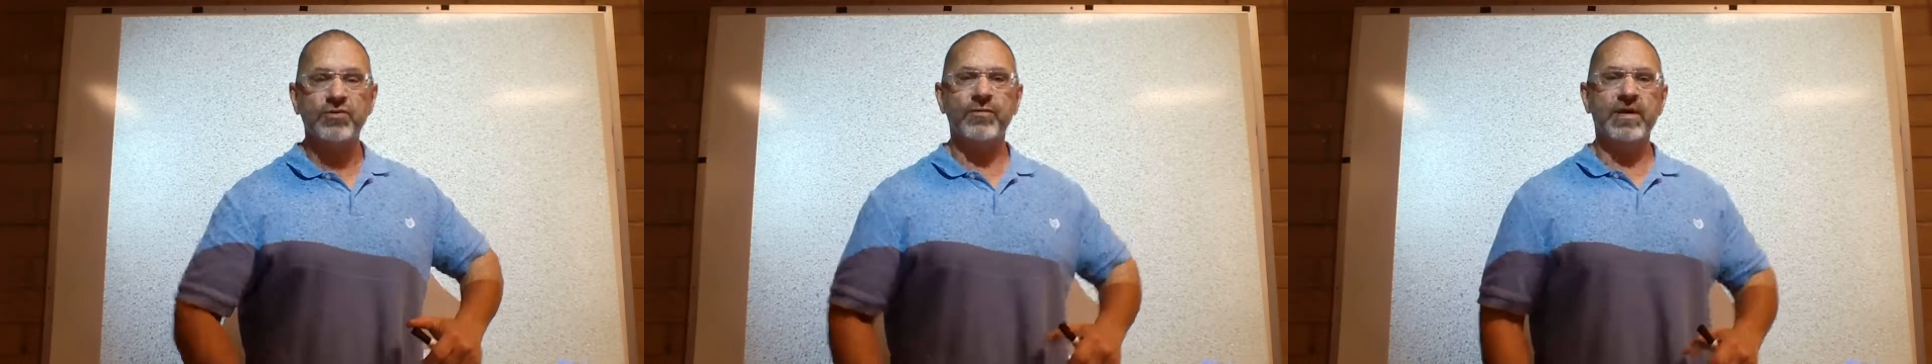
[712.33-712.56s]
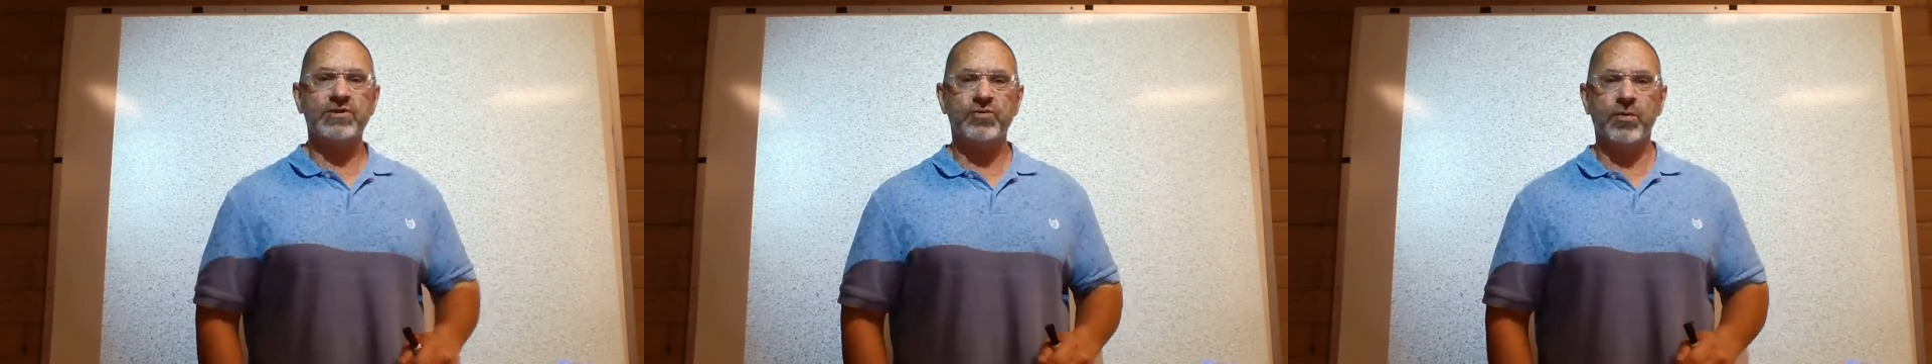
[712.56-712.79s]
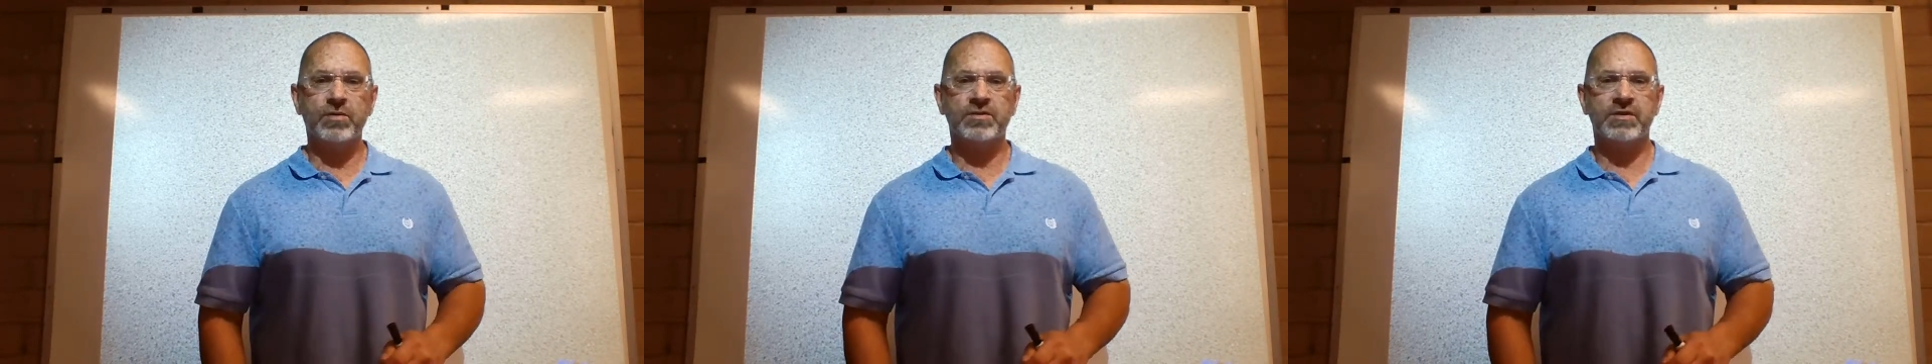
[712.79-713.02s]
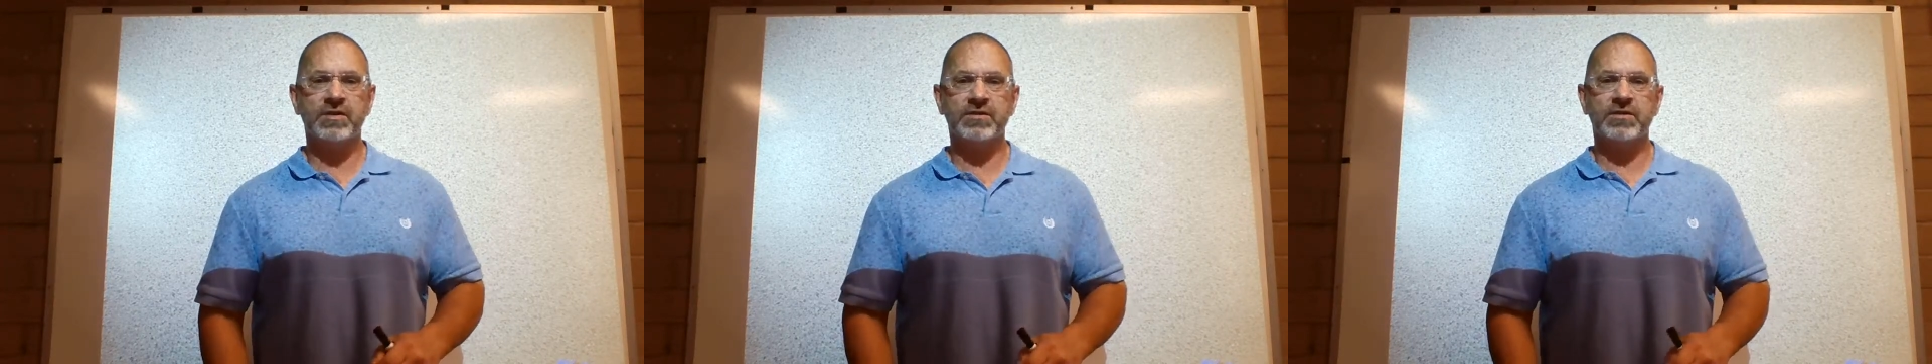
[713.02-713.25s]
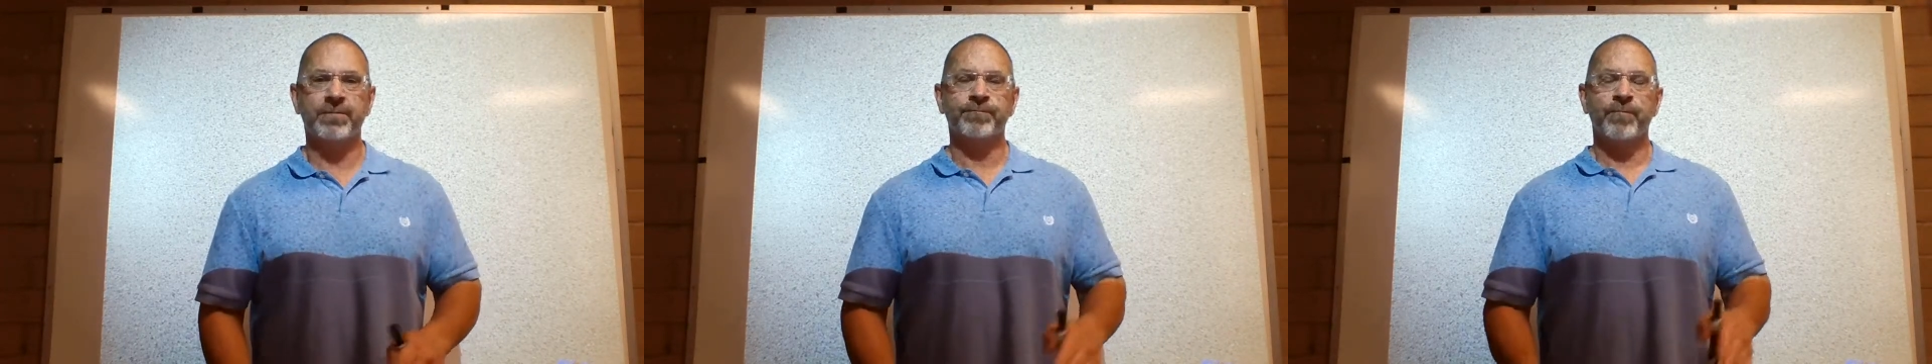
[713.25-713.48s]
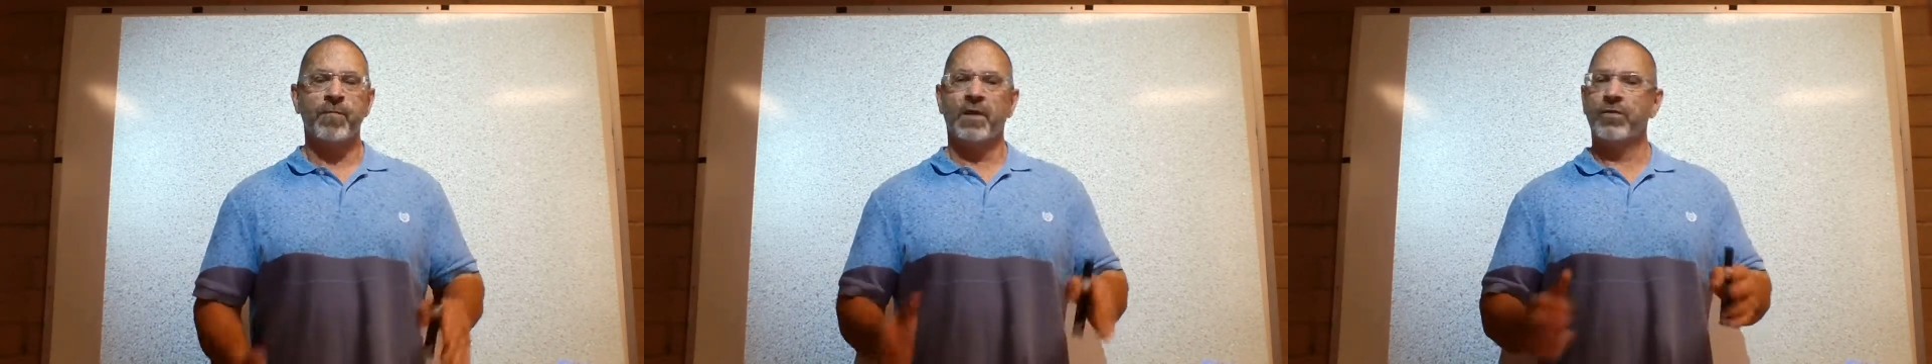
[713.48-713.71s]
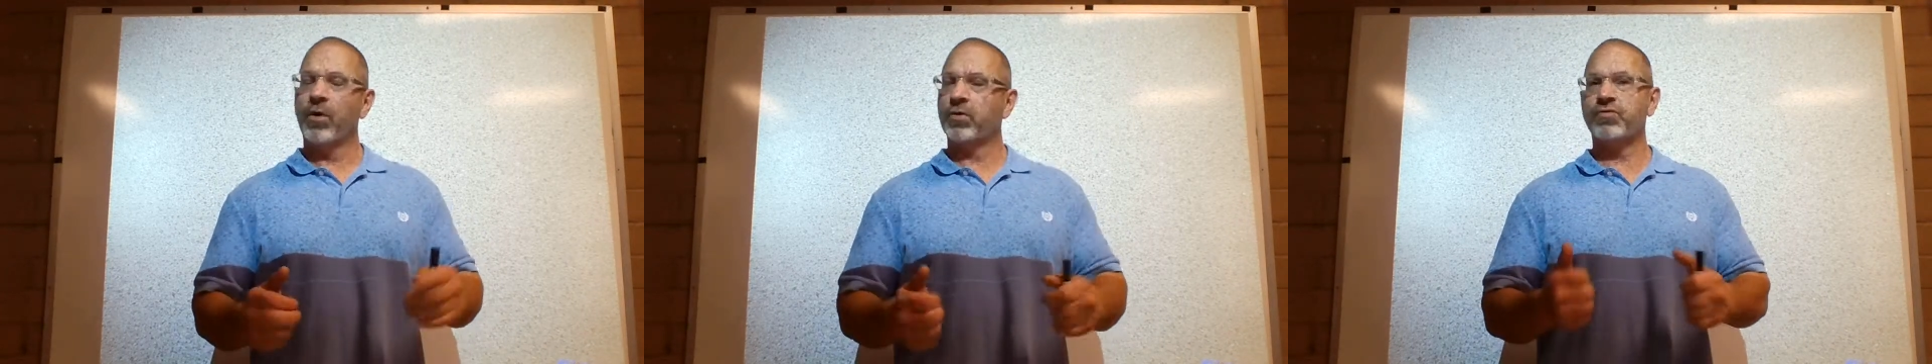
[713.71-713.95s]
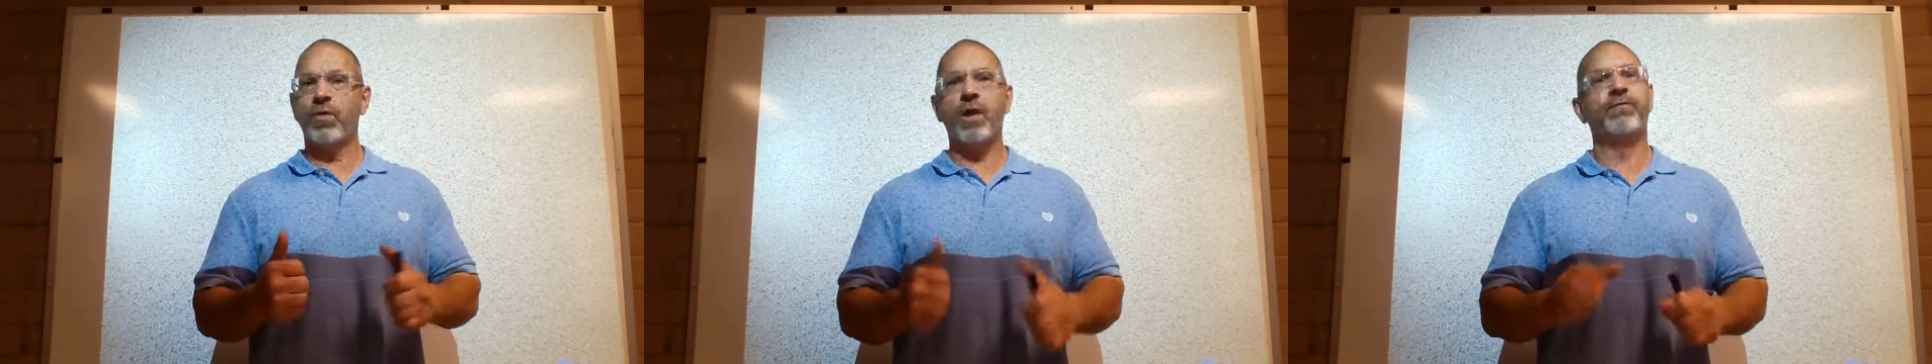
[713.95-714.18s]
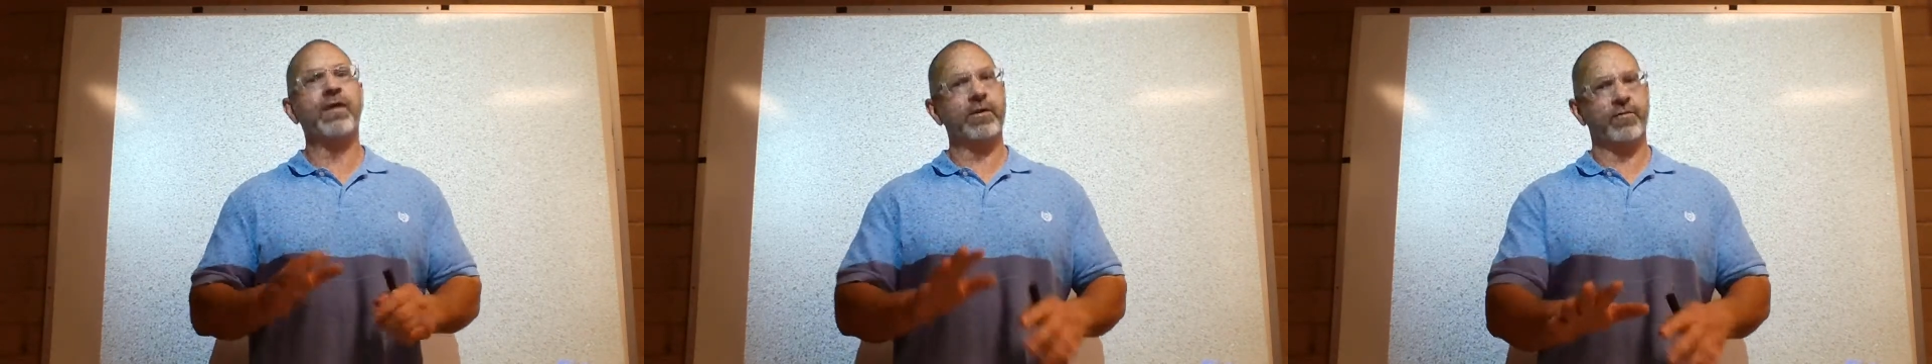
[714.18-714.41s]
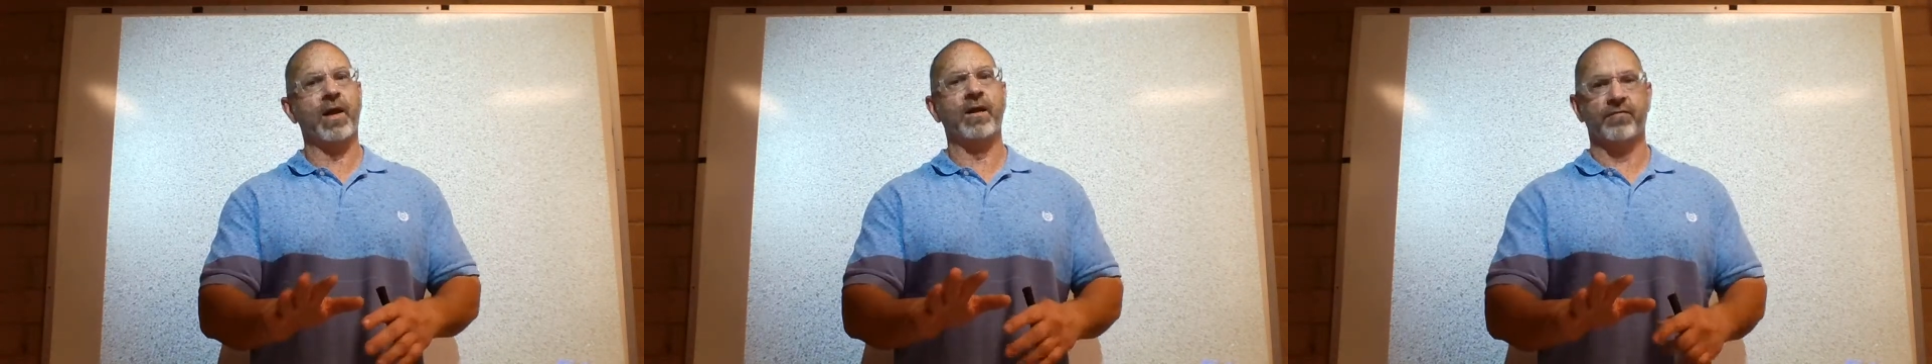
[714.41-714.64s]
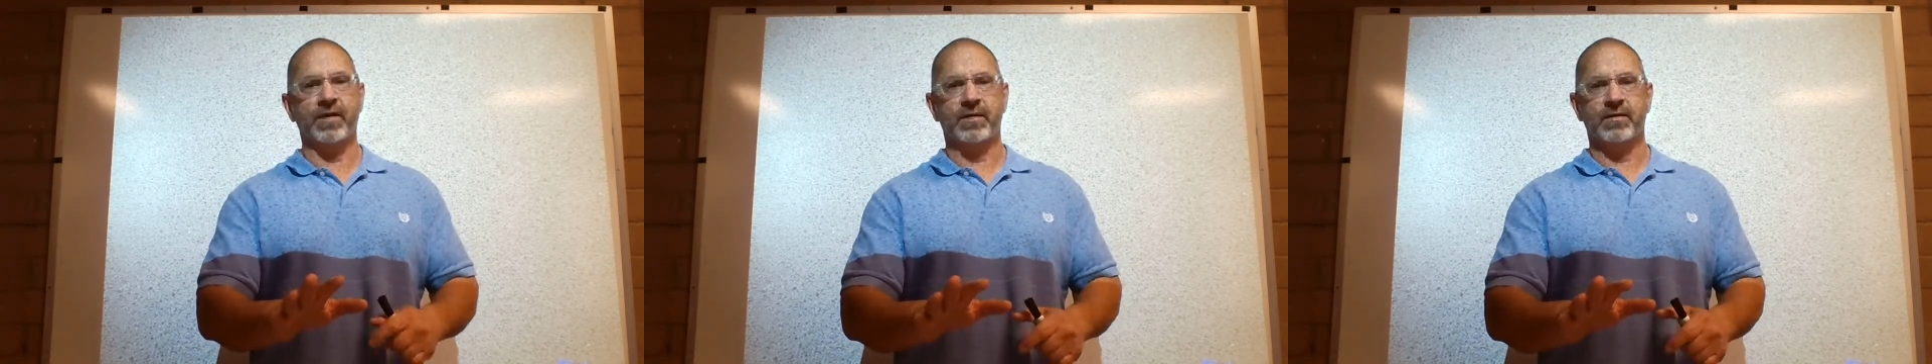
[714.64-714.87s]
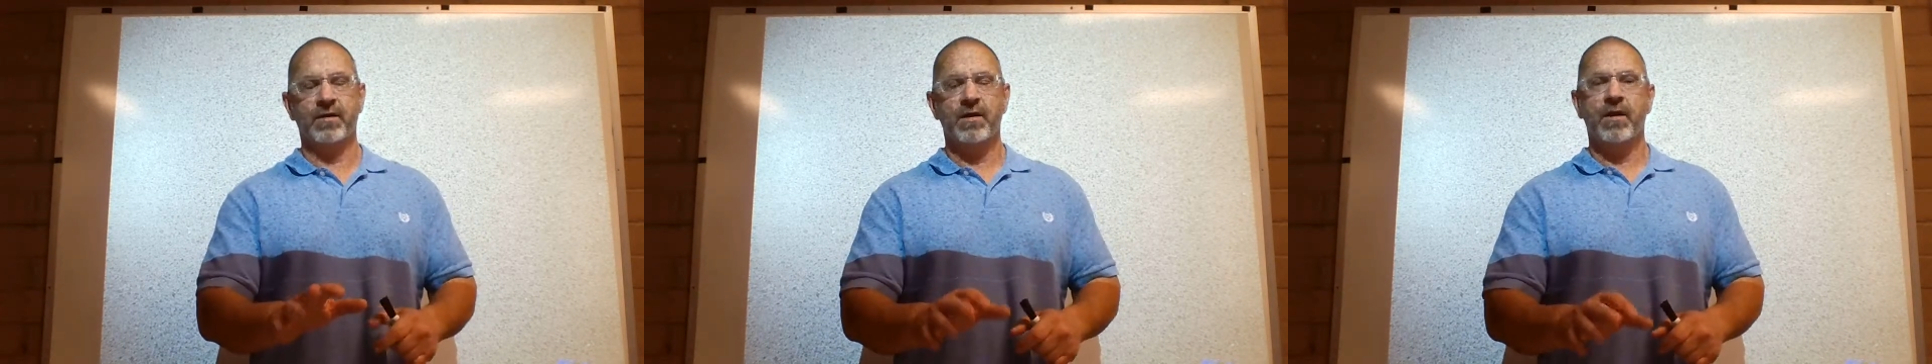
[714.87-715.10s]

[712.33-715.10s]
resources, those are all very relevant.